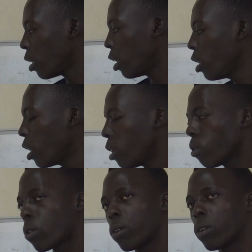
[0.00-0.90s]
Here
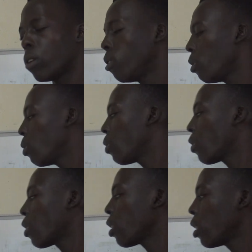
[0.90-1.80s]
you
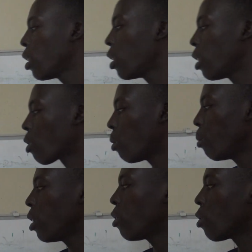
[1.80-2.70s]
use a
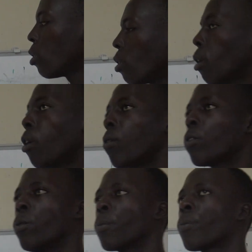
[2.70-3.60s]
combination of